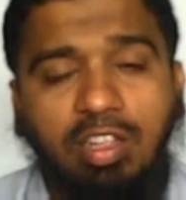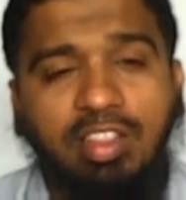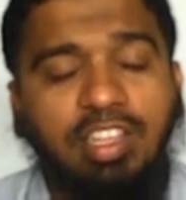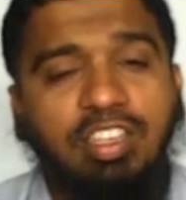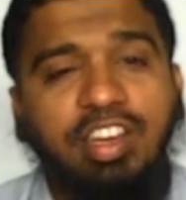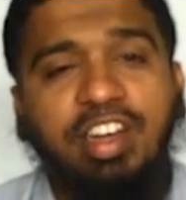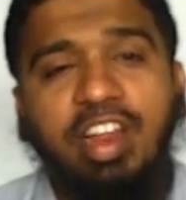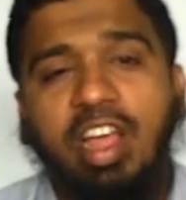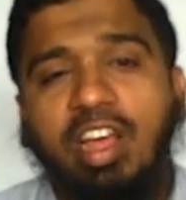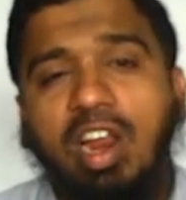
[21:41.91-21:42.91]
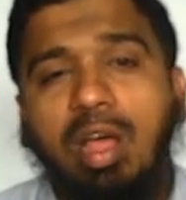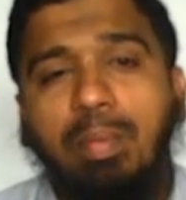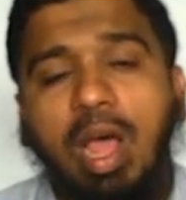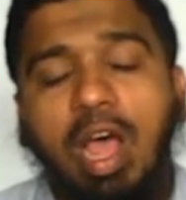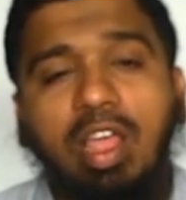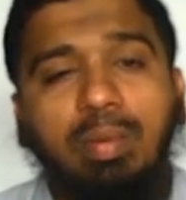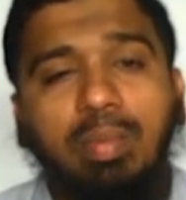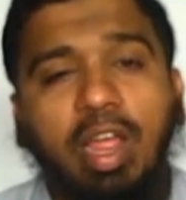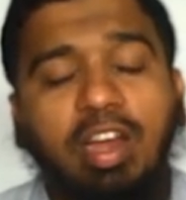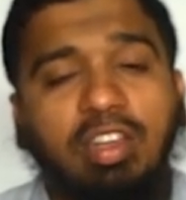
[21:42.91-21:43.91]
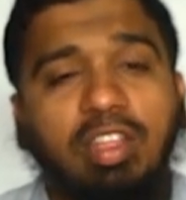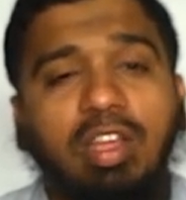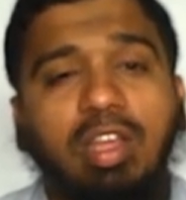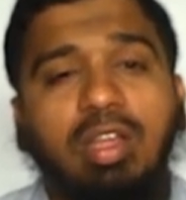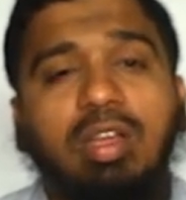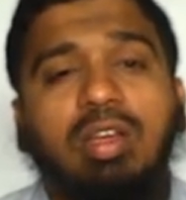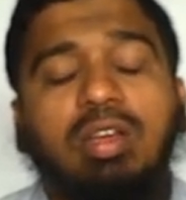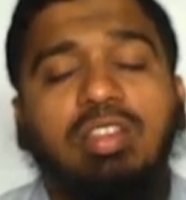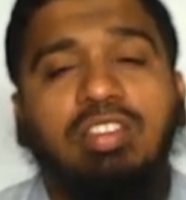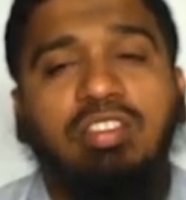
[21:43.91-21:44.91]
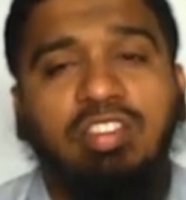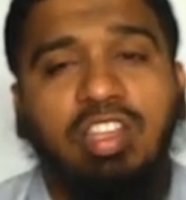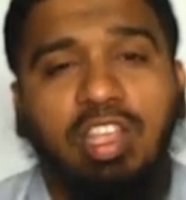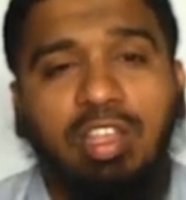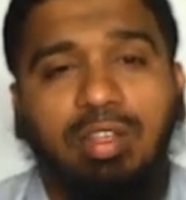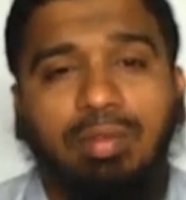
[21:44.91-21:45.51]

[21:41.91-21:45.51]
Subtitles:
in the state diagram I am at the C.